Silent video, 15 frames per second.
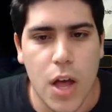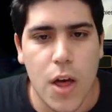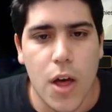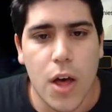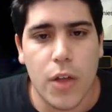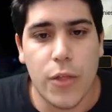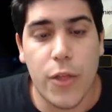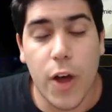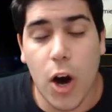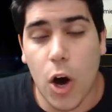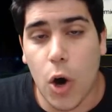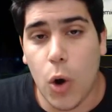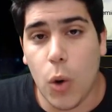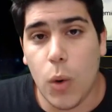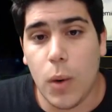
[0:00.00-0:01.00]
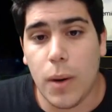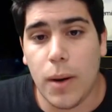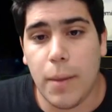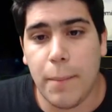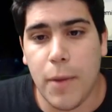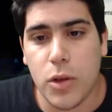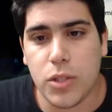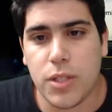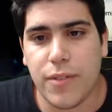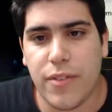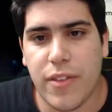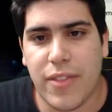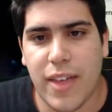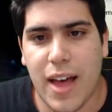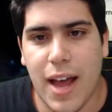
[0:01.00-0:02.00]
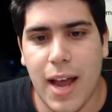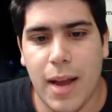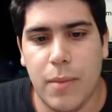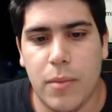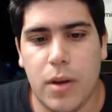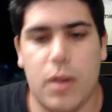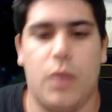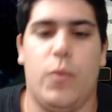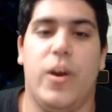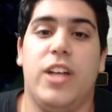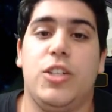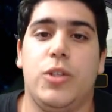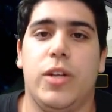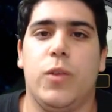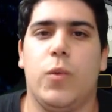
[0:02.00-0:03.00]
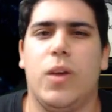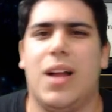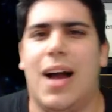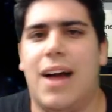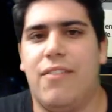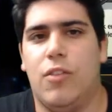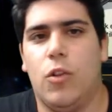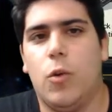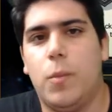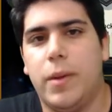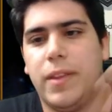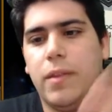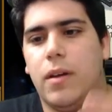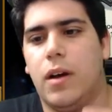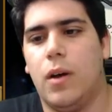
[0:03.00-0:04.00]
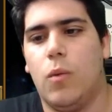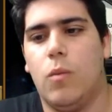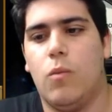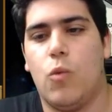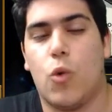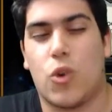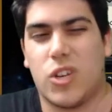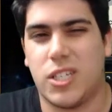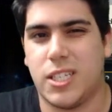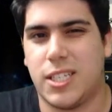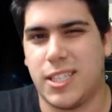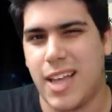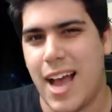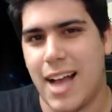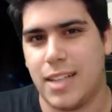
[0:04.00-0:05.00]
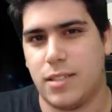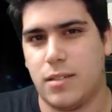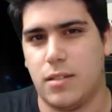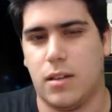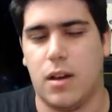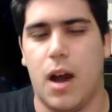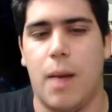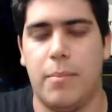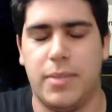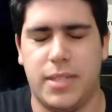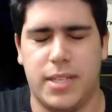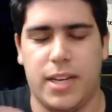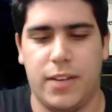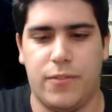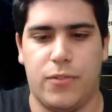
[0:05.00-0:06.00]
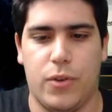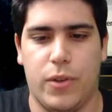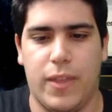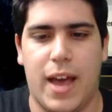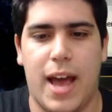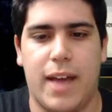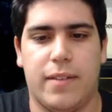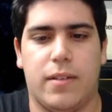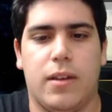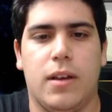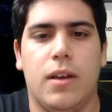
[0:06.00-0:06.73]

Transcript: Though most of the time, a range unit will have a little bit worse stats to compensate for that.